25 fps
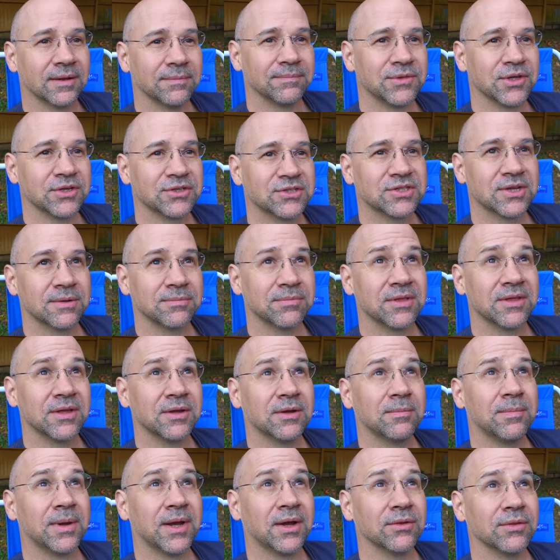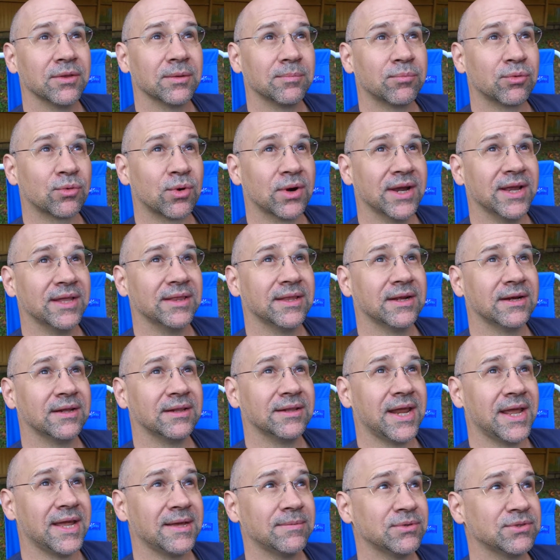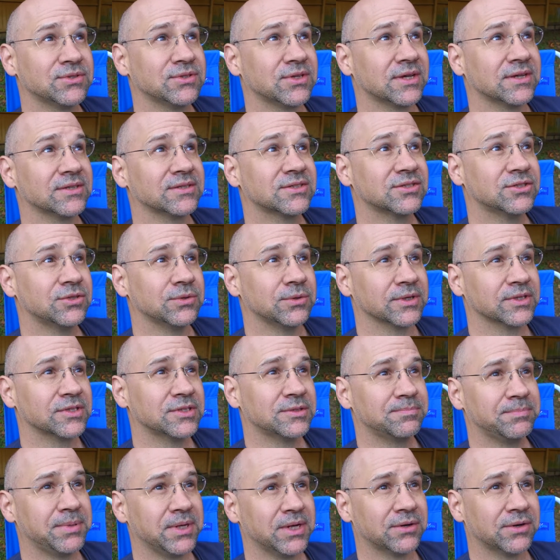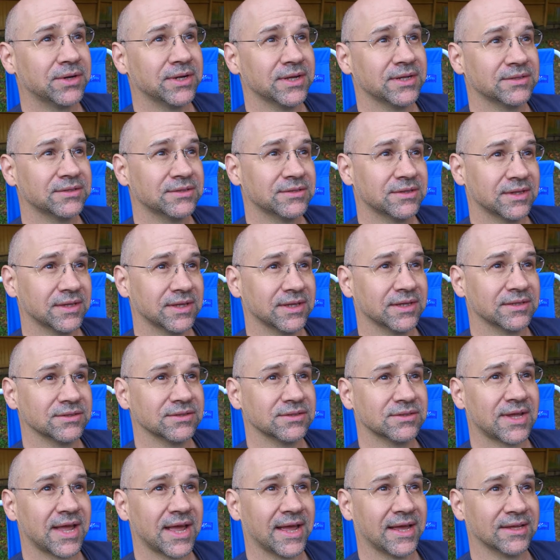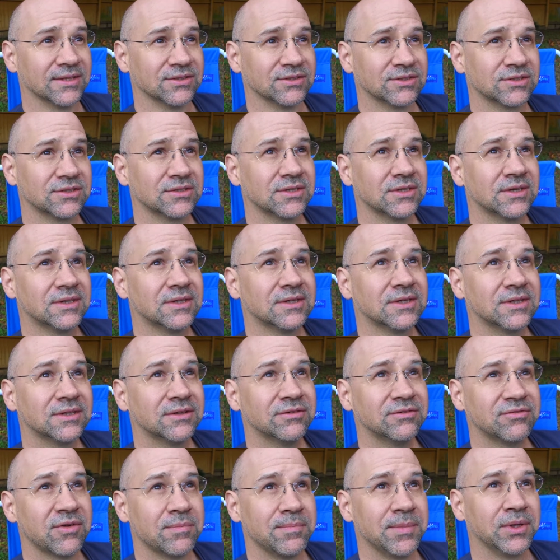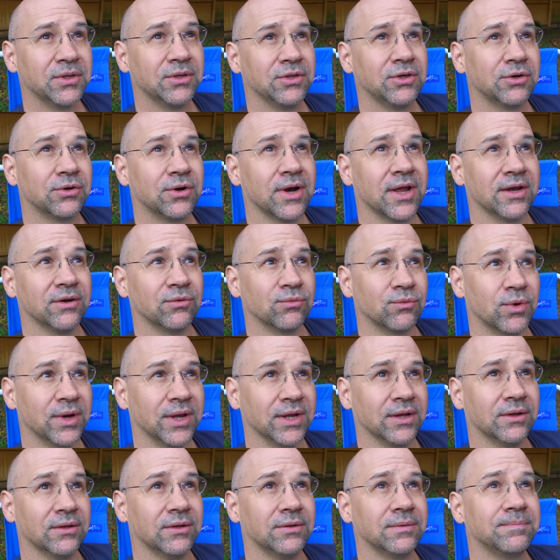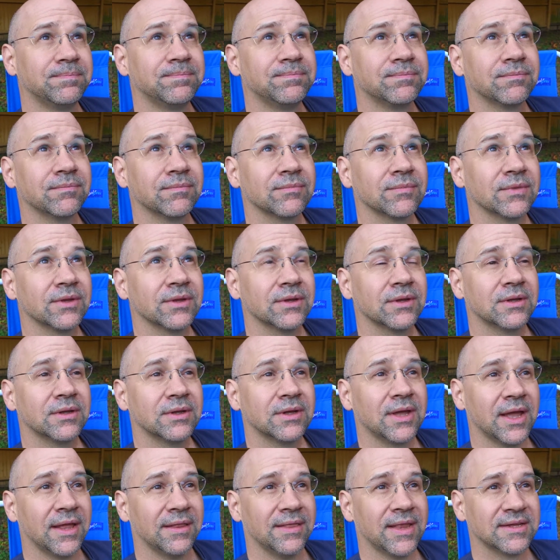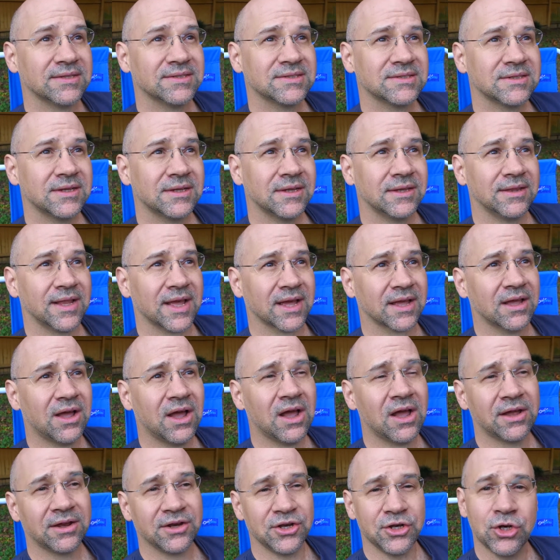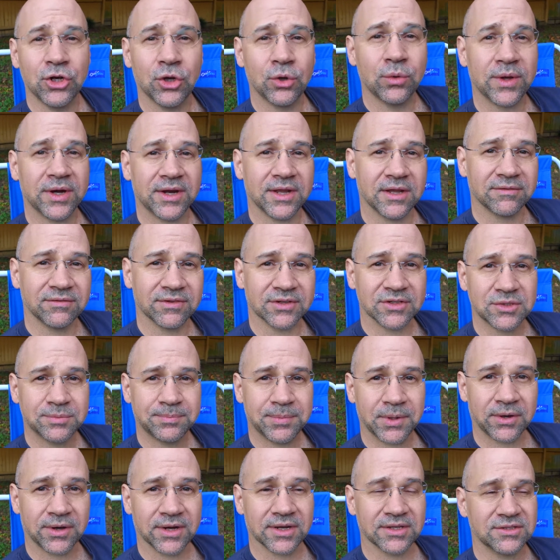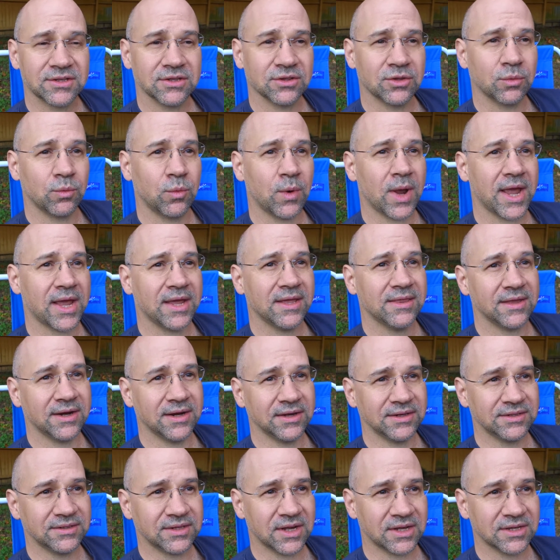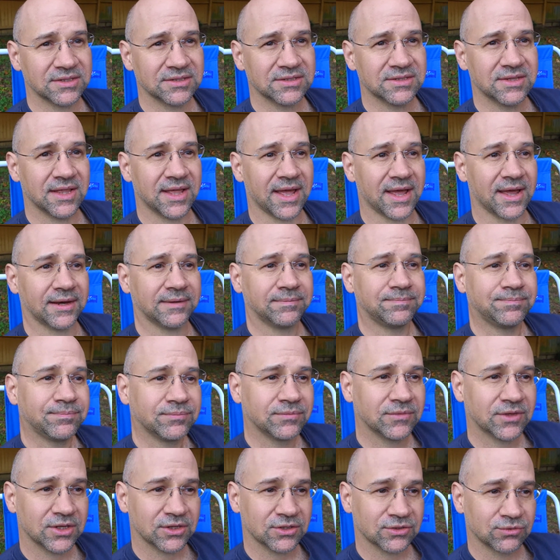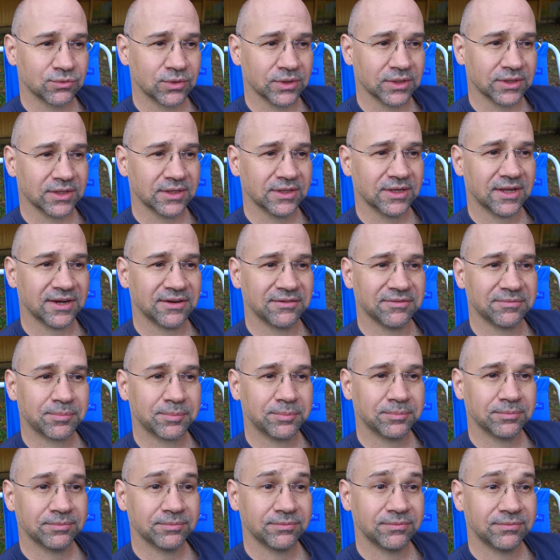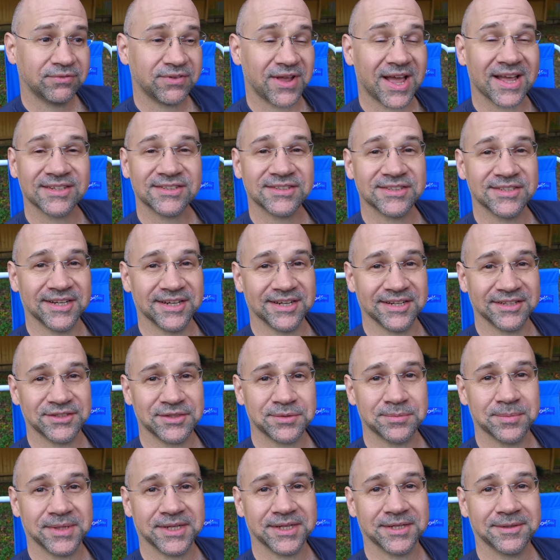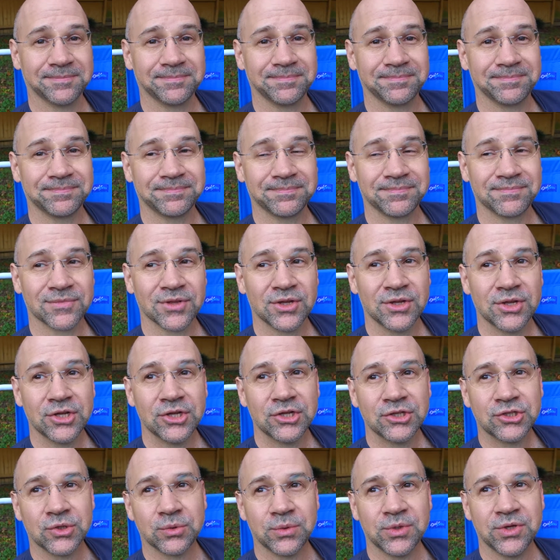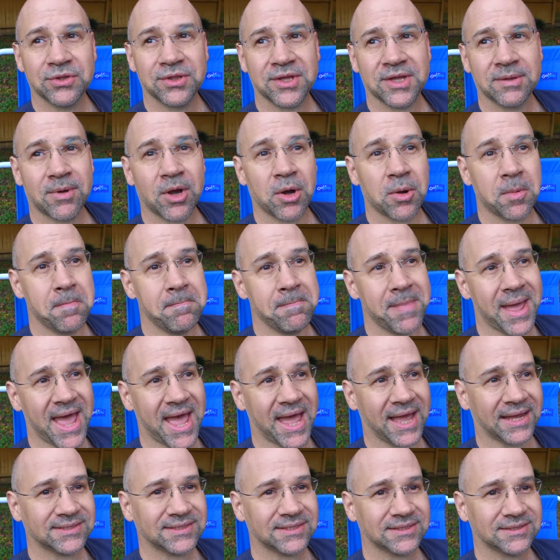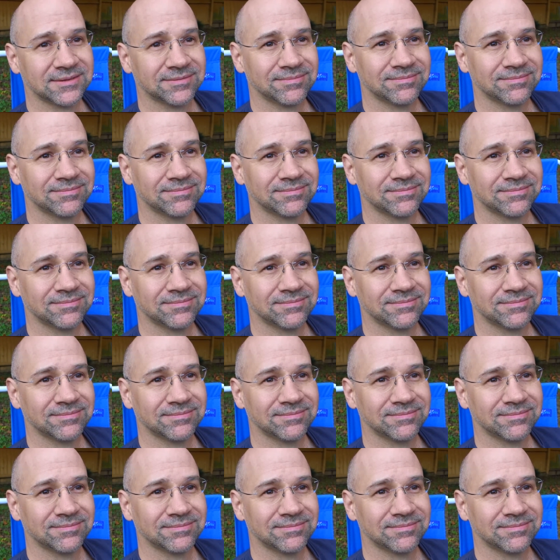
There's something about the brain that enables us to experience things as familiar and real. And that continuity of experience and the way that it does that is really kind of fascinating to me. So when you think about Matt,